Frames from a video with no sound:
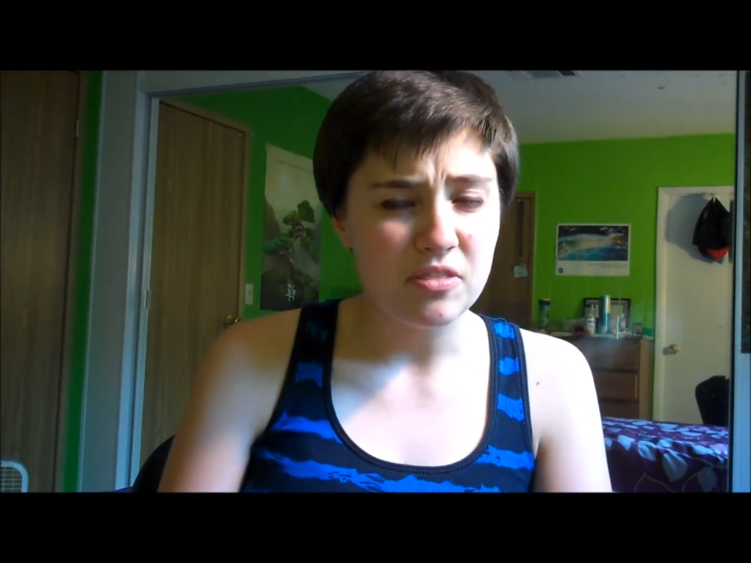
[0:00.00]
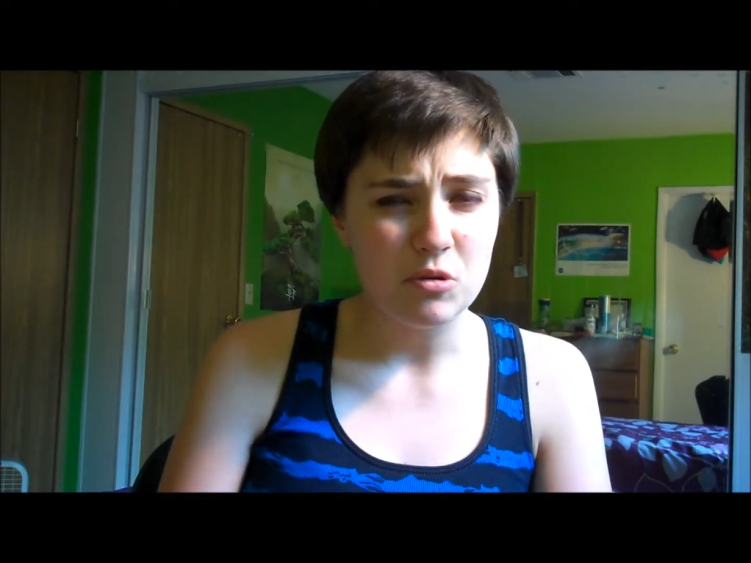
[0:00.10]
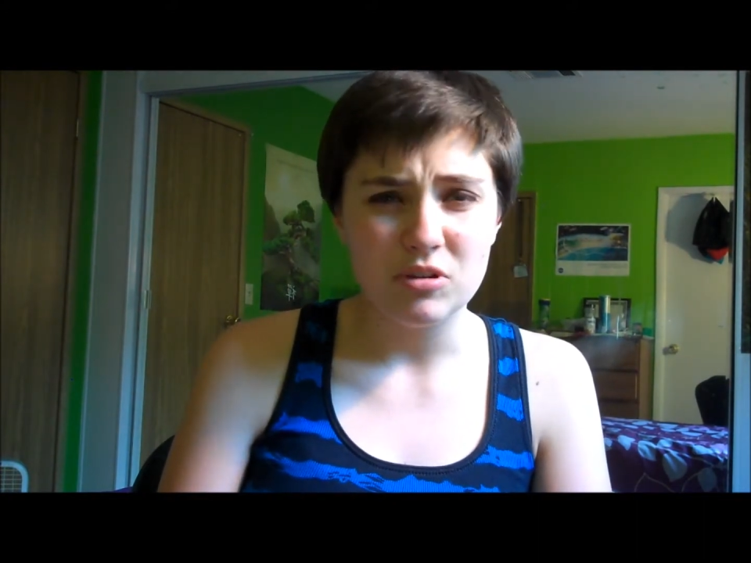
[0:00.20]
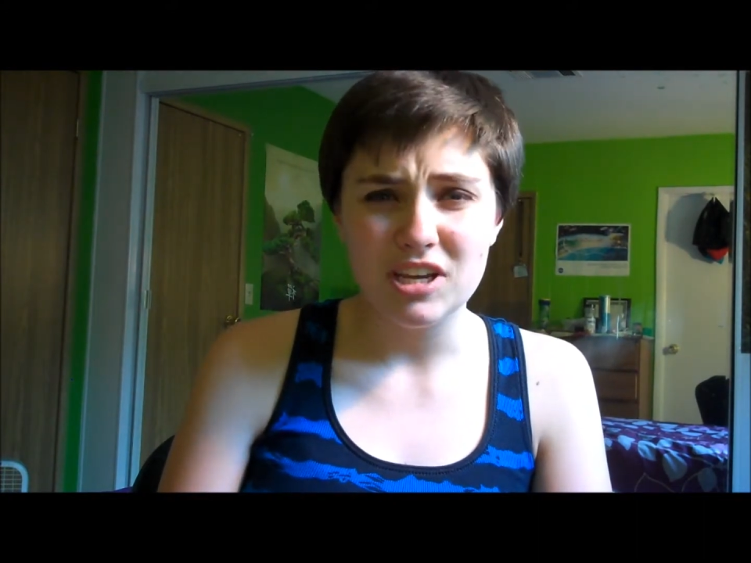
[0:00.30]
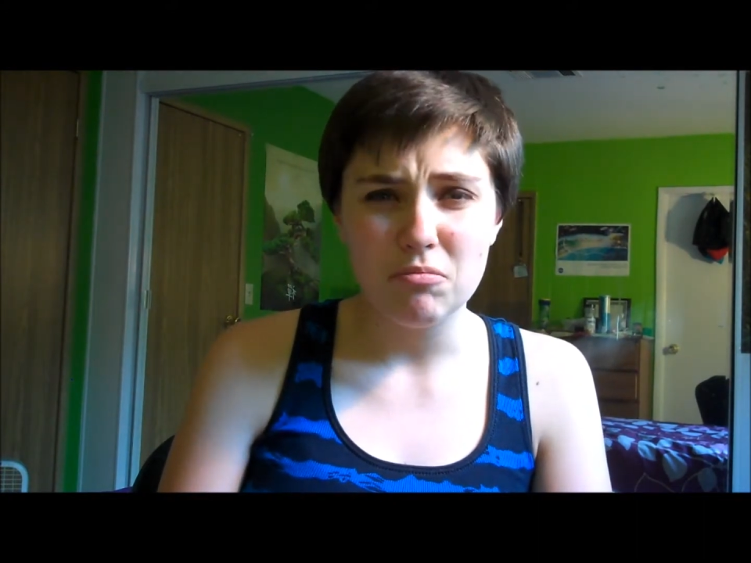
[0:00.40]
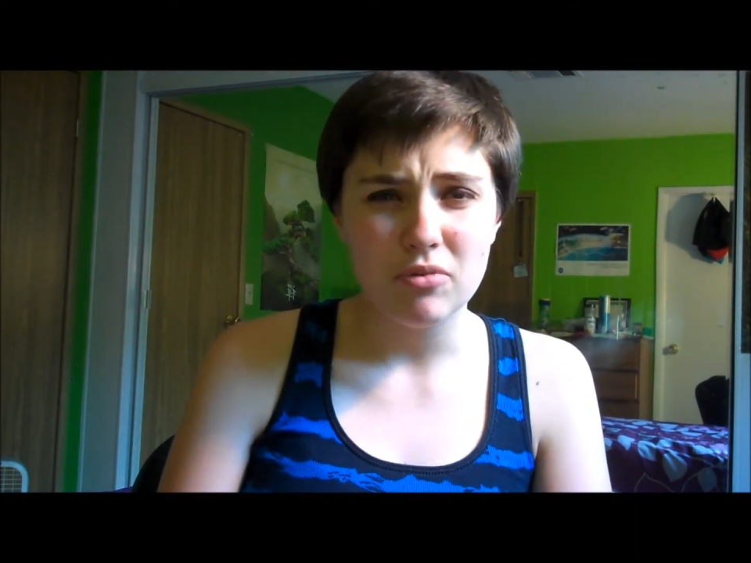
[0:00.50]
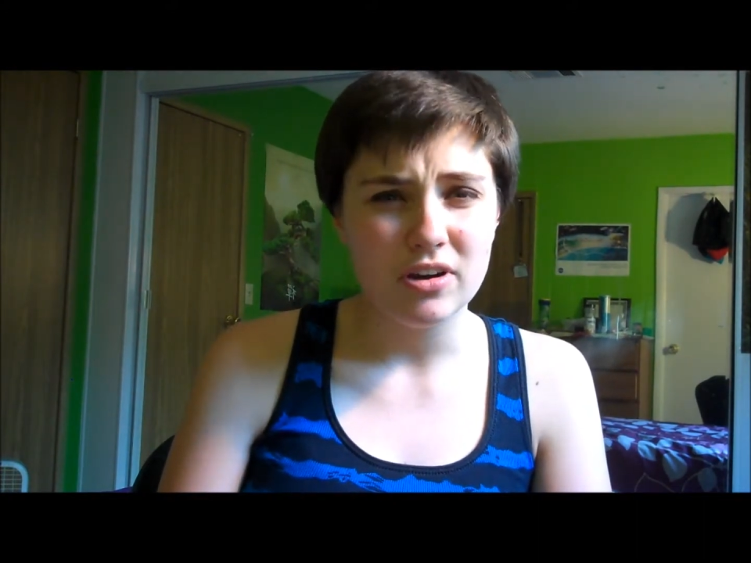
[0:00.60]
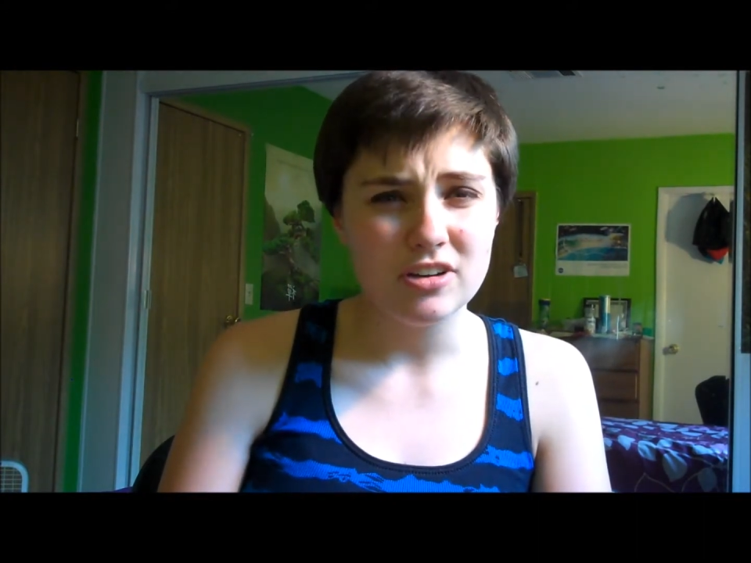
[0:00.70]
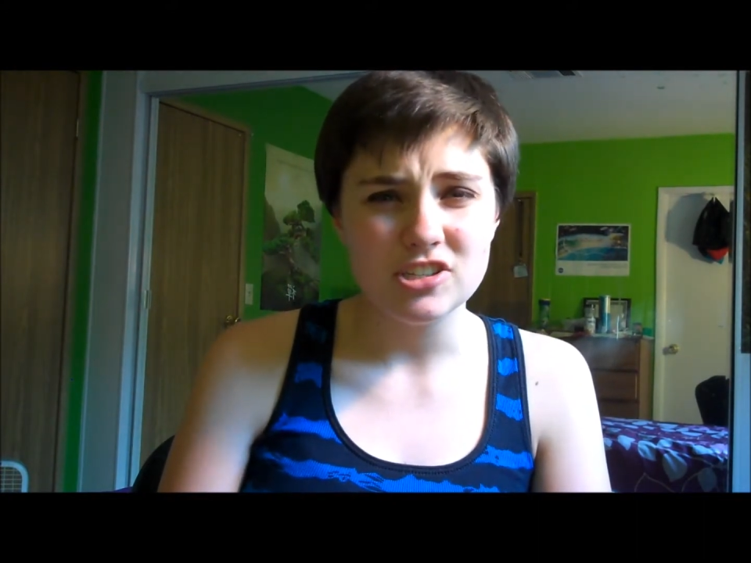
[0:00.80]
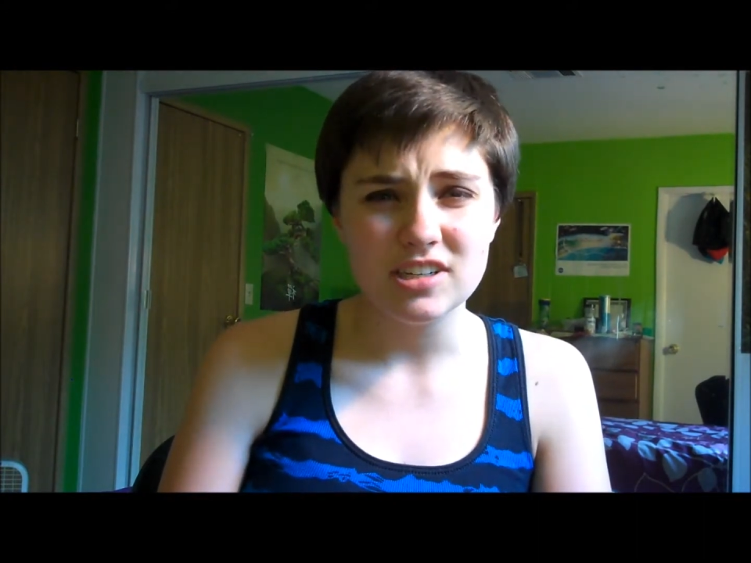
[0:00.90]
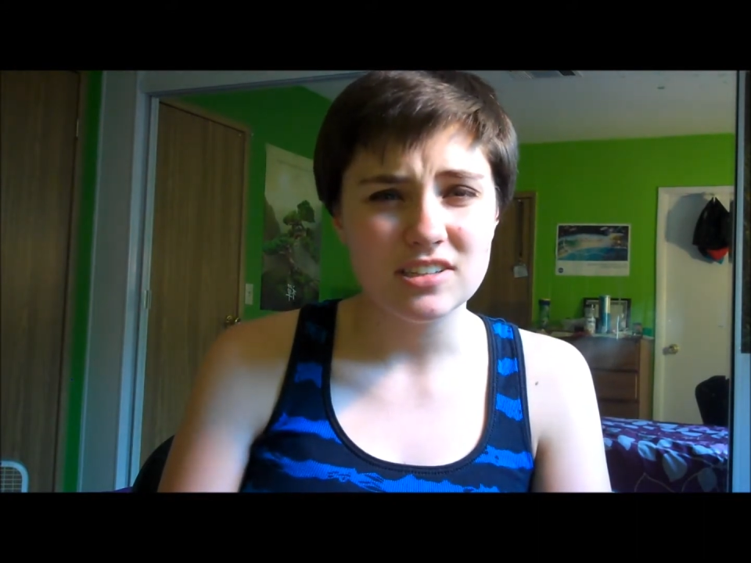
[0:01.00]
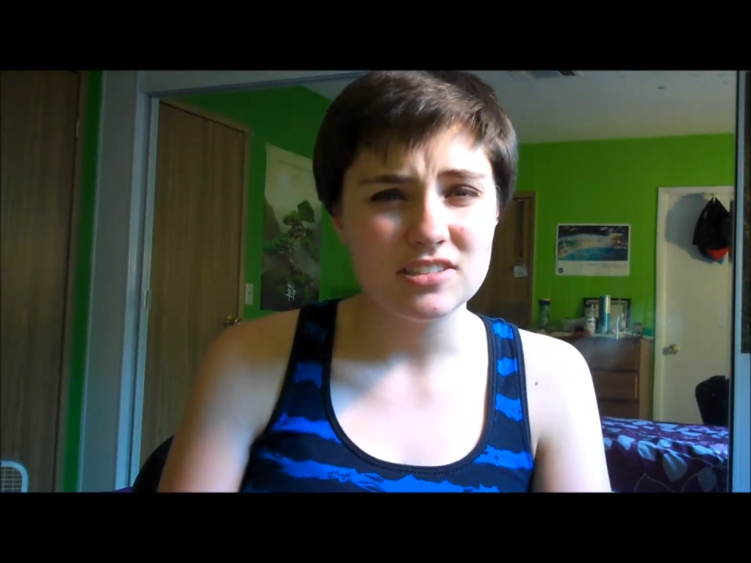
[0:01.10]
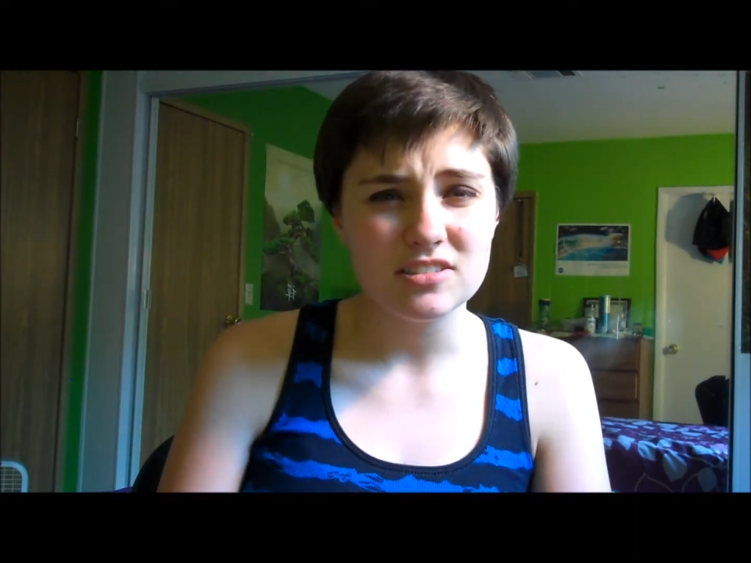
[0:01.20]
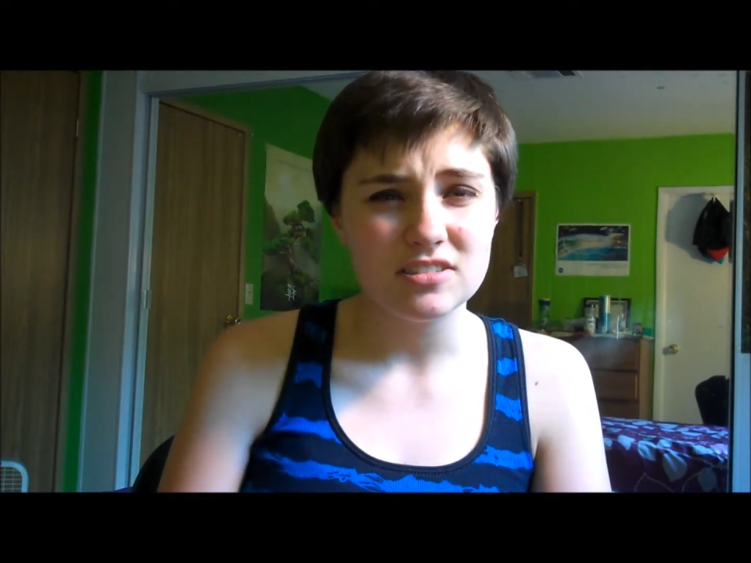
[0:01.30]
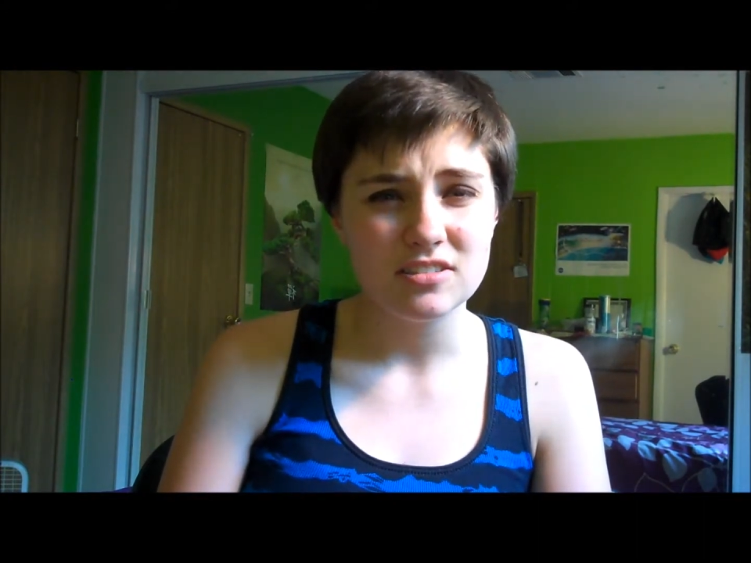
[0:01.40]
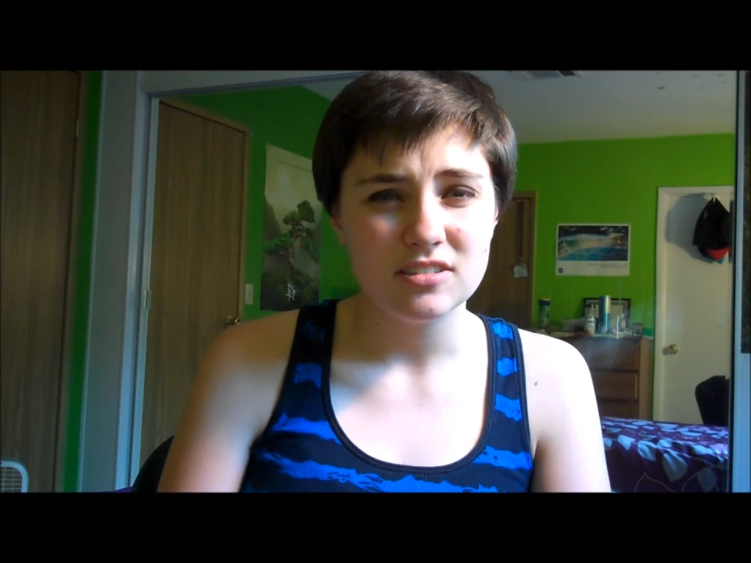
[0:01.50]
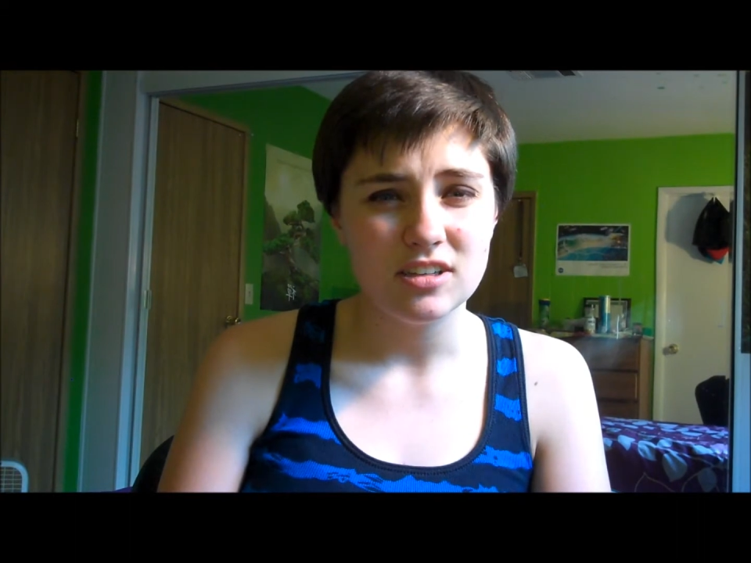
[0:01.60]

30 projects.